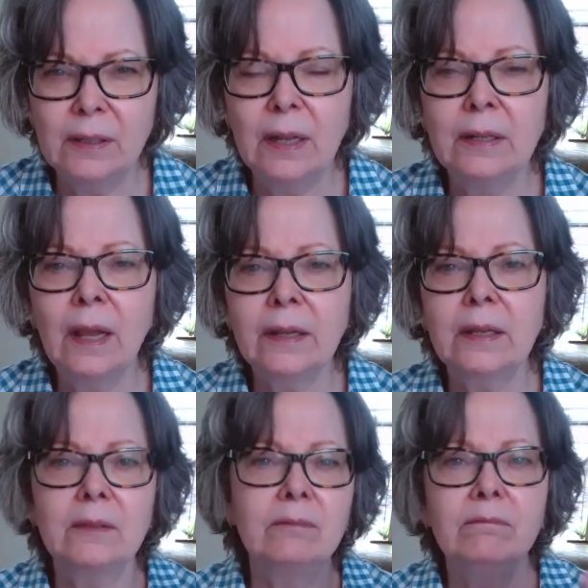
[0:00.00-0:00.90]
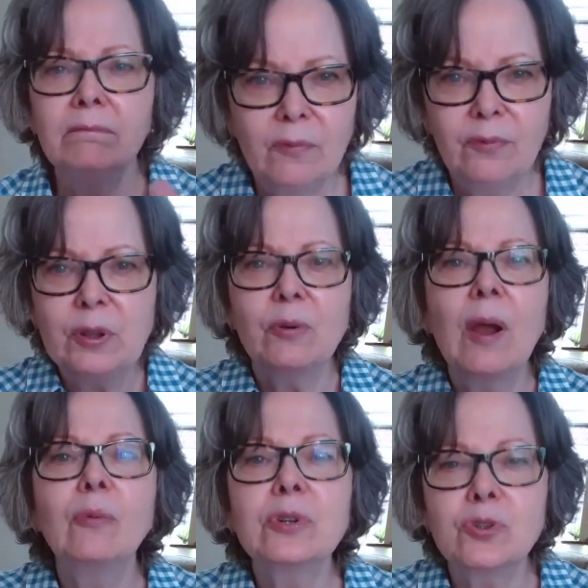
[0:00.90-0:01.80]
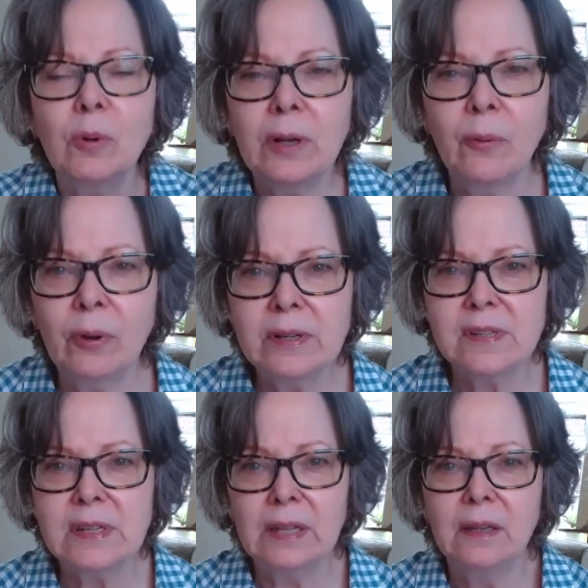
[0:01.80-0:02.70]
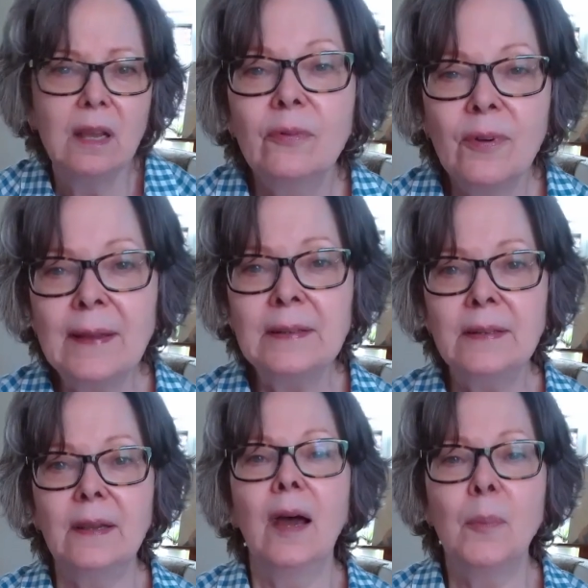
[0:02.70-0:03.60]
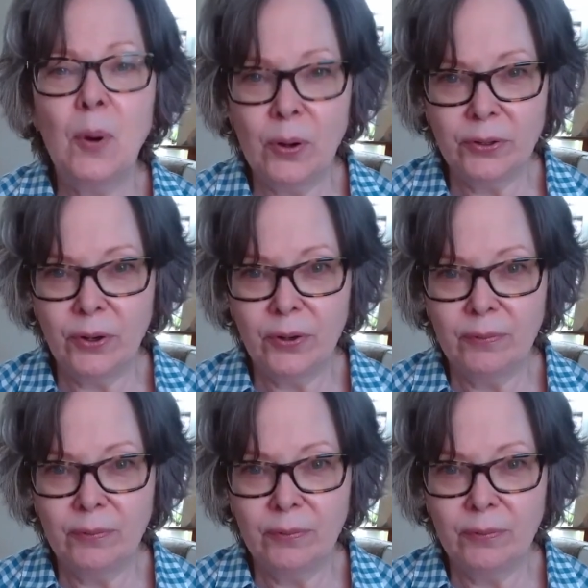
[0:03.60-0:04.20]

and I can figure out which one I want to send. Find a partner